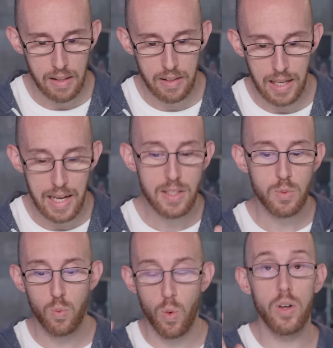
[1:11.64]
Uh,
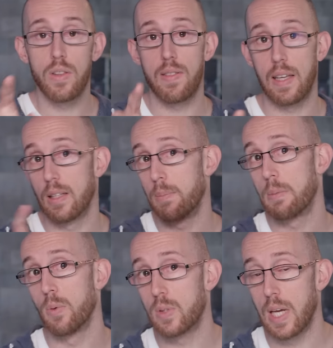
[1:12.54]
here's one other thing that
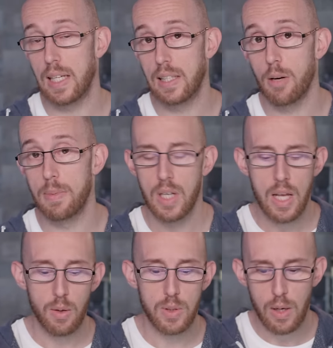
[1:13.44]
people were saying in the comments.
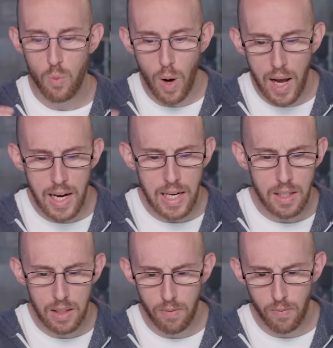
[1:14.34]
They were saying,
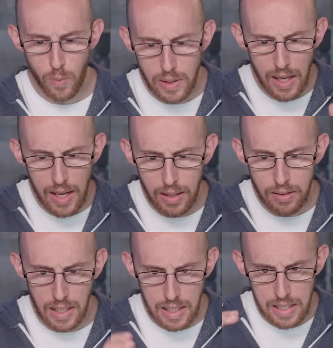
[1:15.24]
"Why with
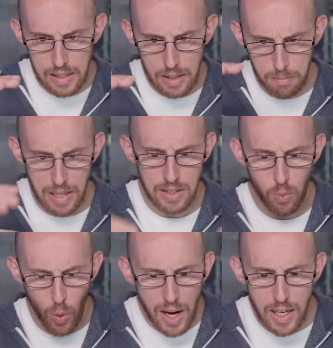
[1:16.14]
that the the
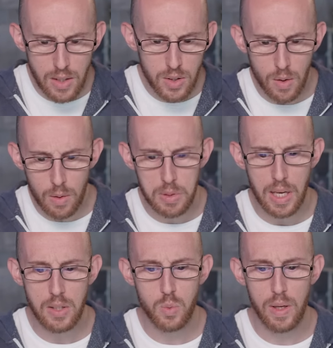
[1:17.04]
master? Why are you so
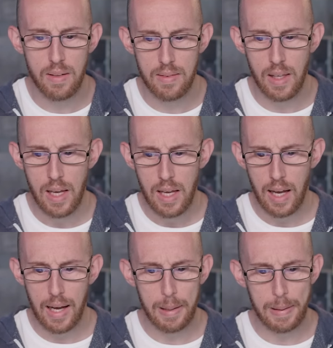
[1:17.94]
obsessed with
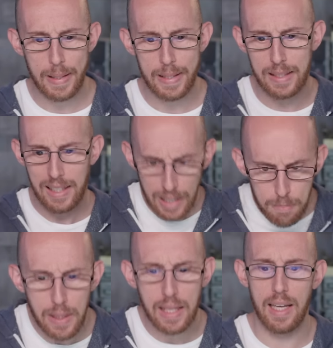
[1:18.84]
uh,
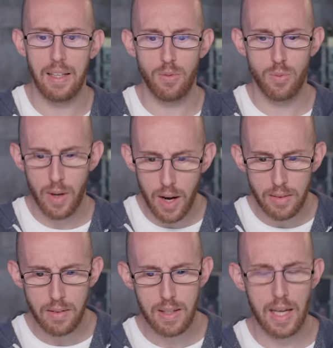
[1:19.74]
clipping it
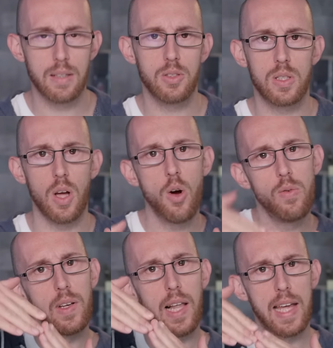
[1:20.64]
rather than just
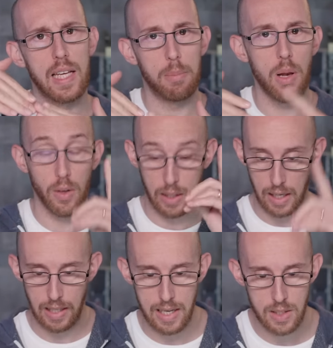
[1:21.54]
overlaying a block?"
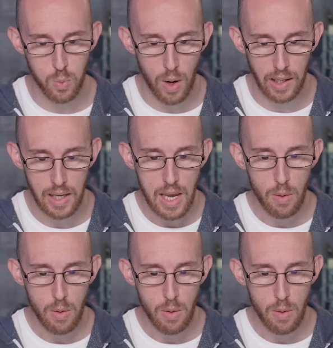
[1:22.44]
And here's why.